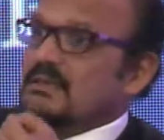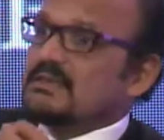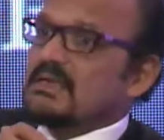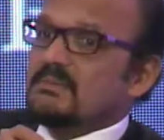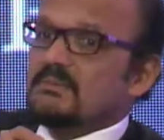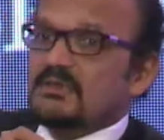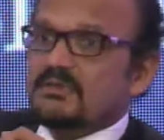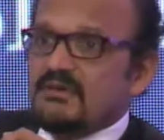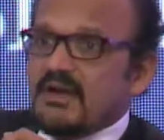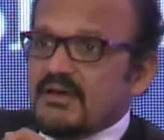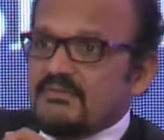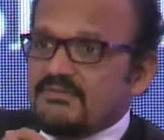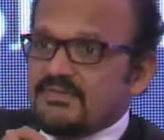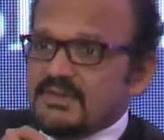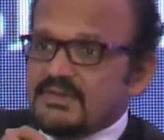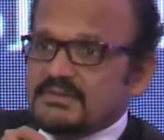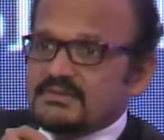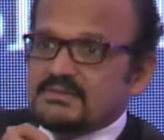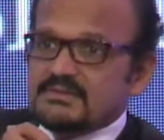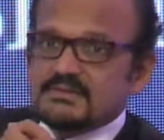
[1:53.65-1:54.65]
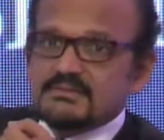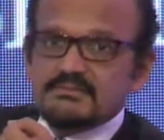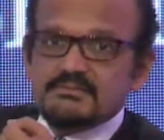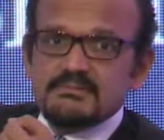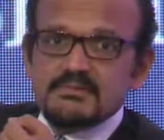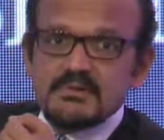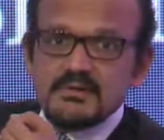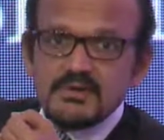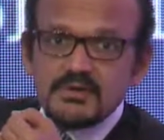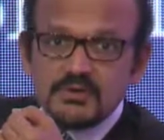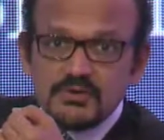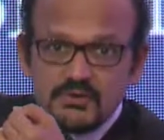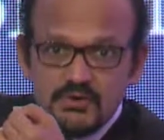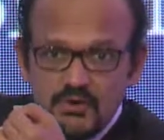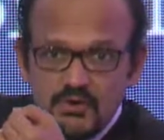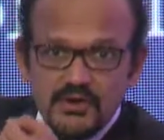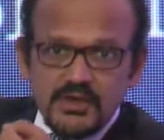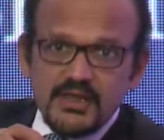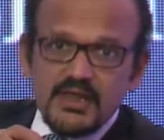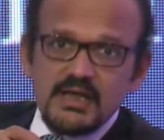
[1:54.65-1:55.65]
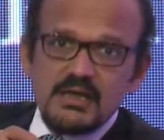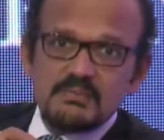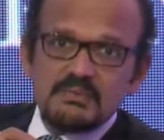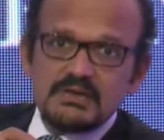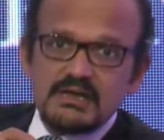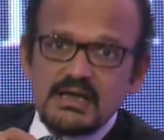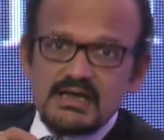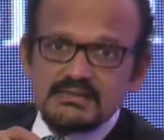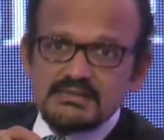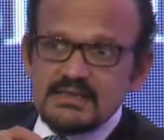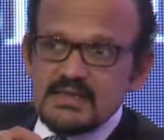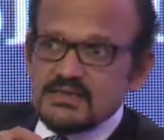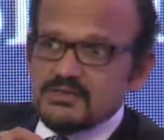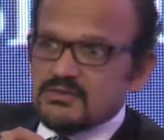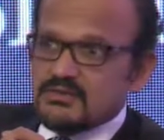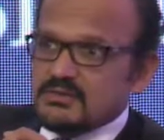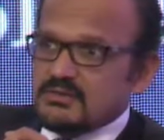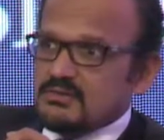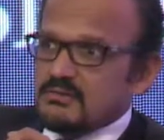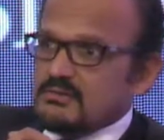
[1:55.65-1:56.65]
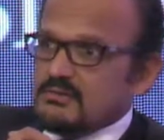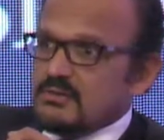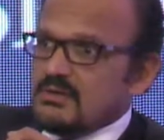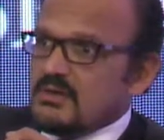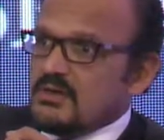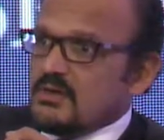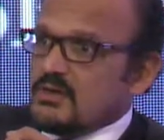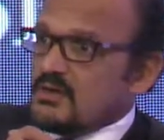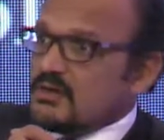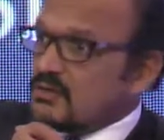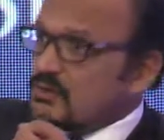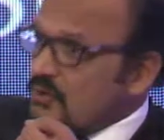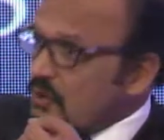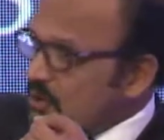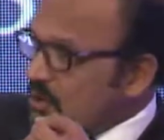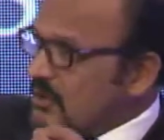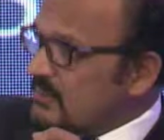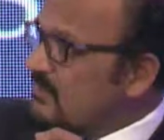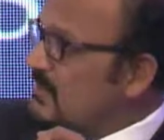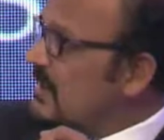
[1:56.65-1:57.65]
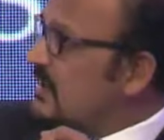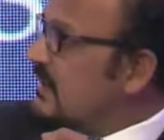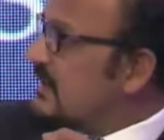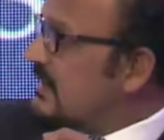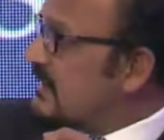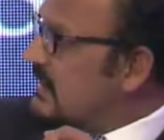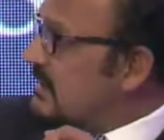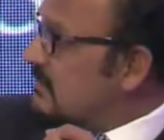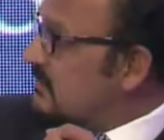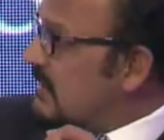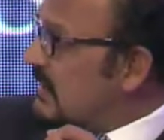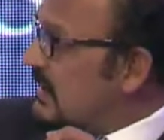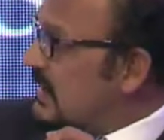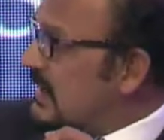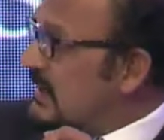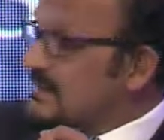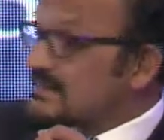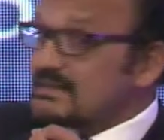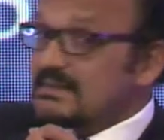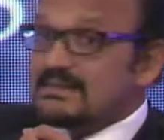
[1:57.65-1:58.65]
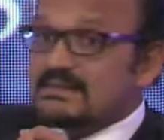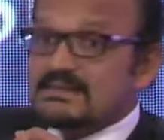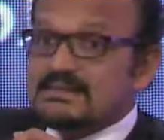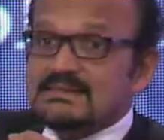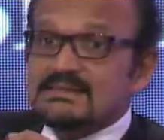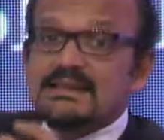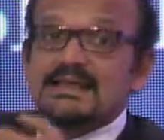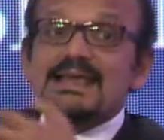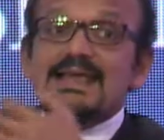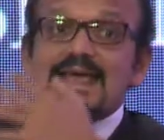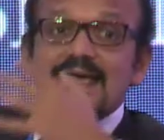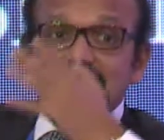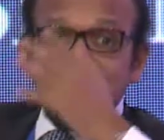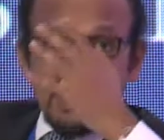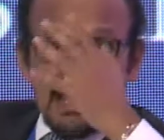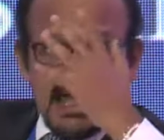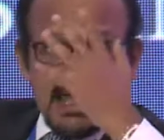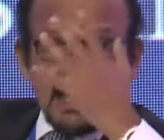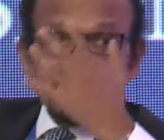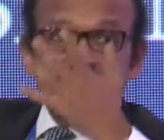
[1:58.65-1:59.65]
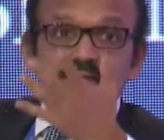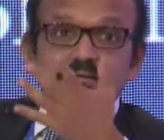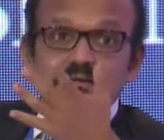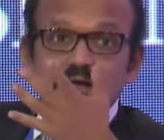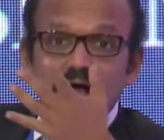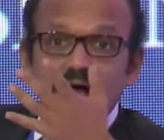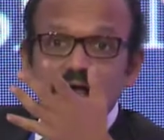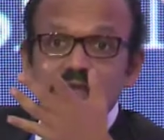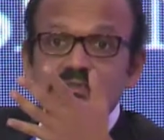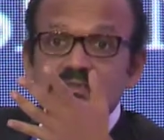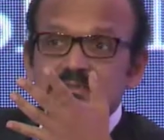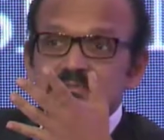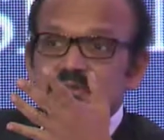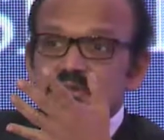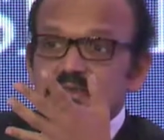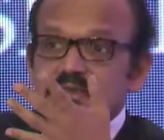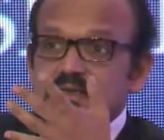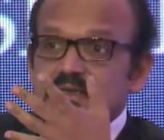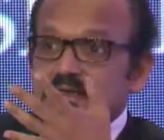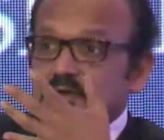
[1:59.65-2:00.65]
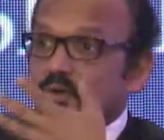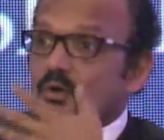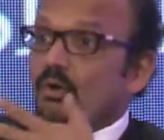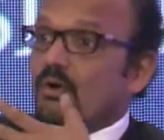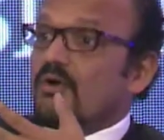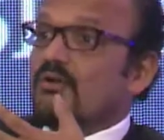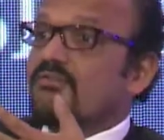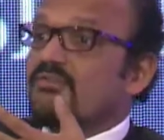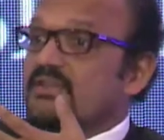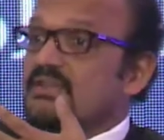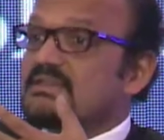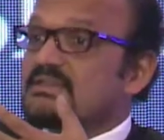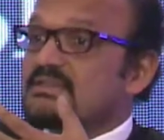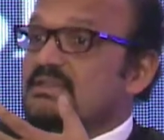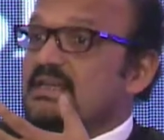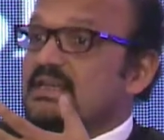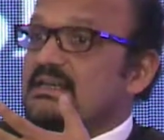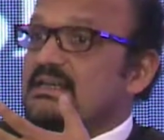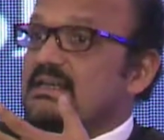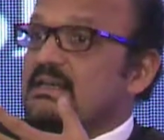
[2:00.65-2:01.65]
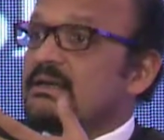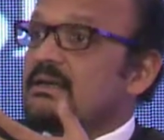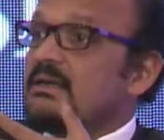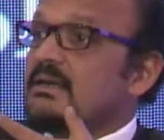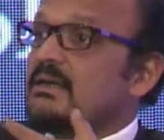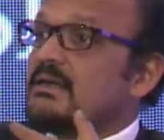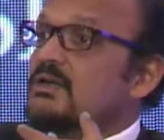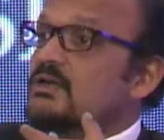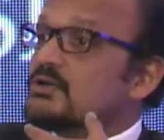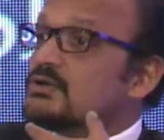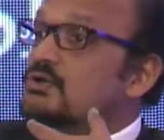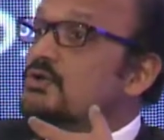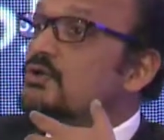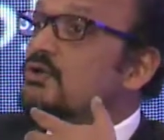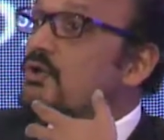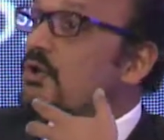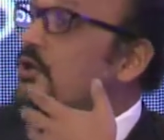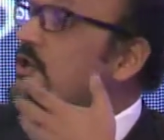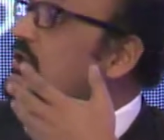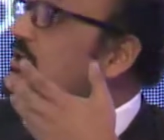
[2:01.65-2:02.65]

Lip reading: demographics, growing urbanization, growing middle-income classes, and ultimately all of this leading to growing